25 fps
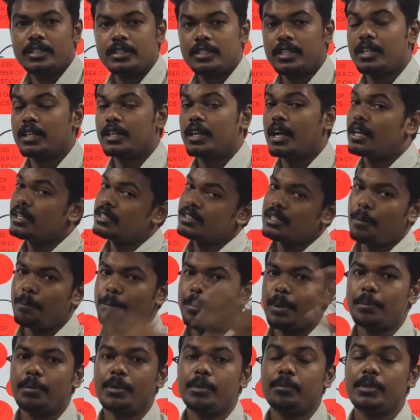Sir,
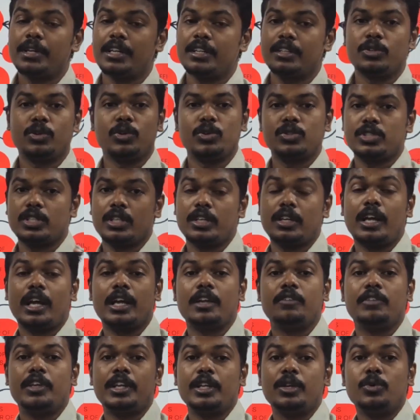some people may know, sir,
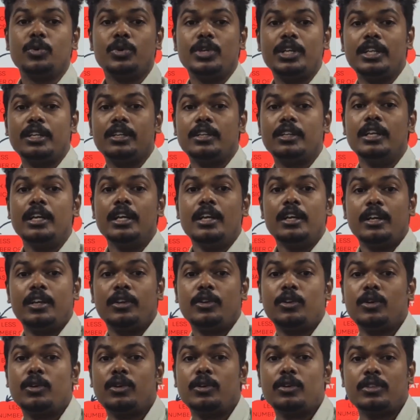I am very good
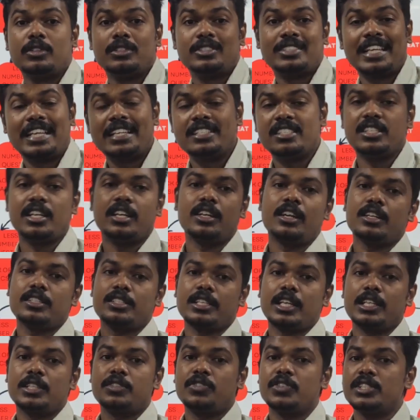in science, general
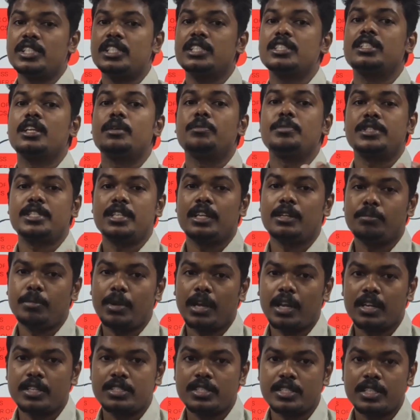science, physics, chemistry and
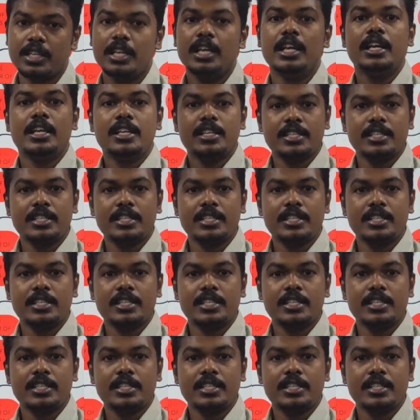biology.